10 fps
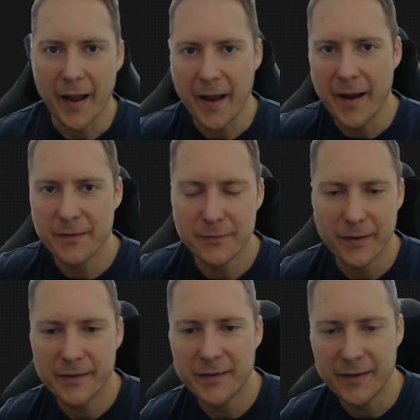And for
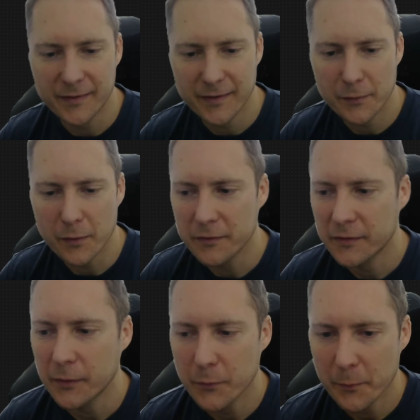SDXL, I'm just
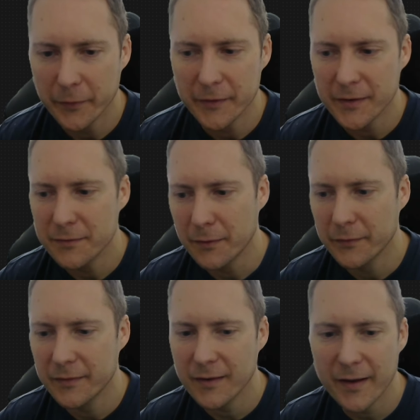going to run with the
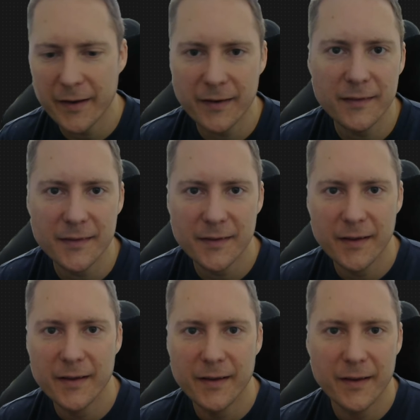default settings.
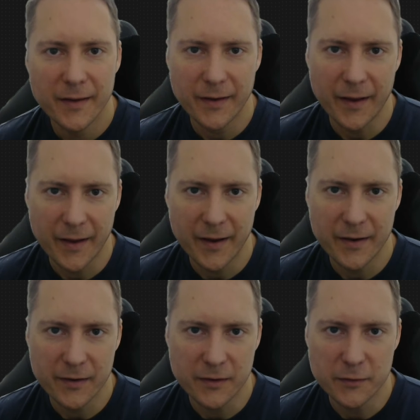
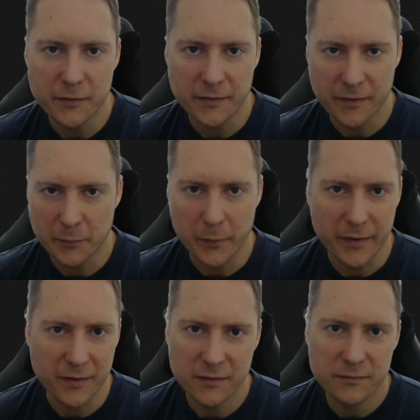And you just have to
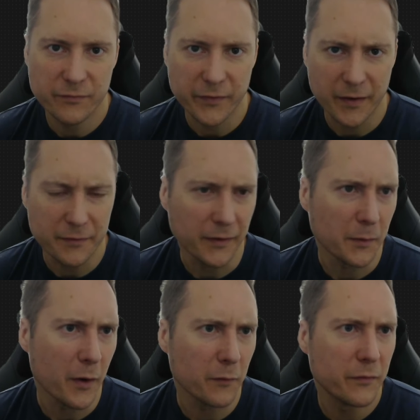wait, I think,
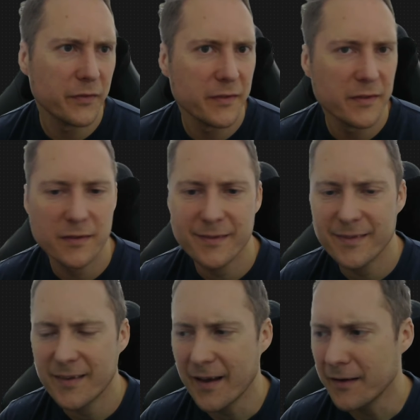about
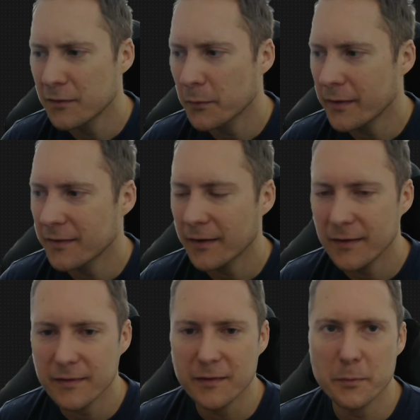10-20
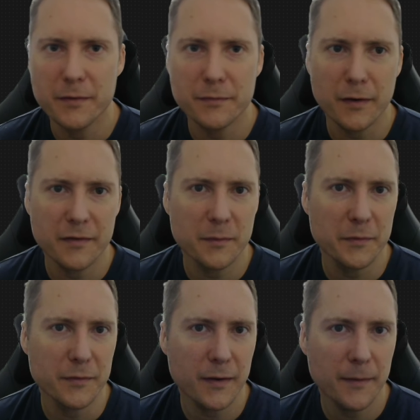seconds. It's pretty fast, to be
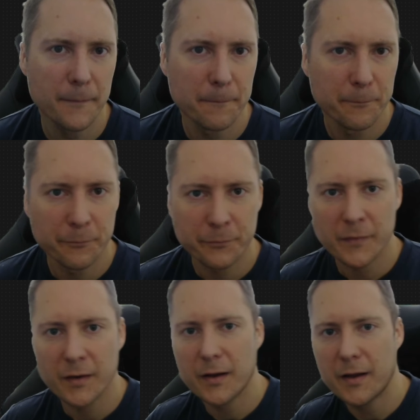fair.
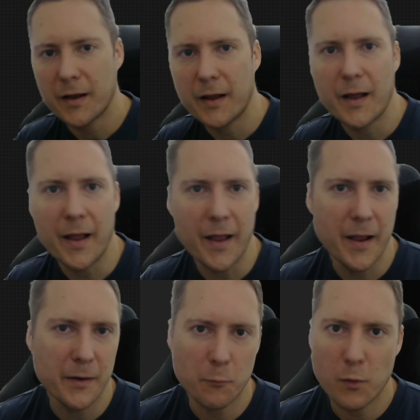
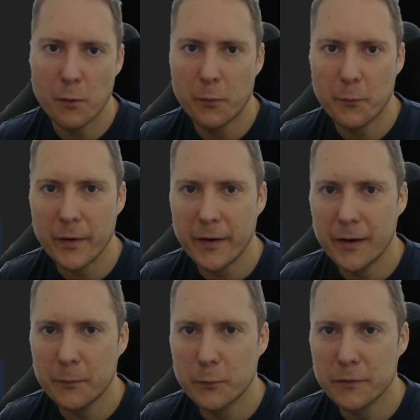And while we're
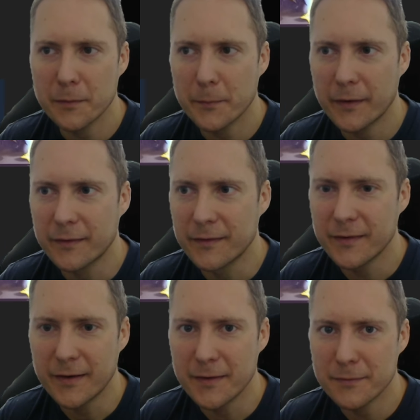waiting, we'll jump back to
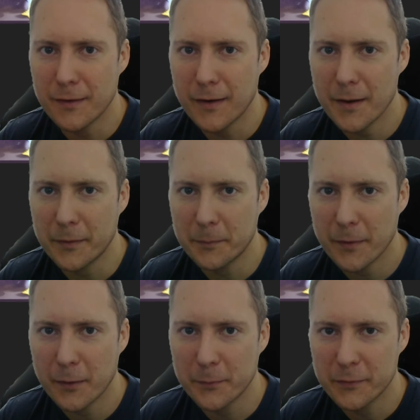see if our epic
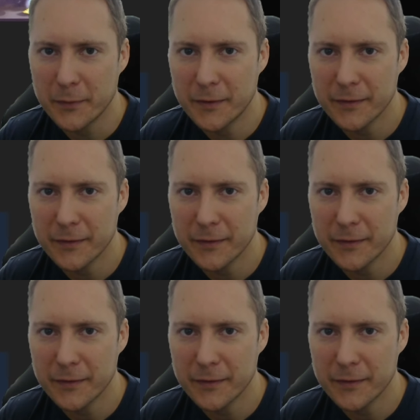battle between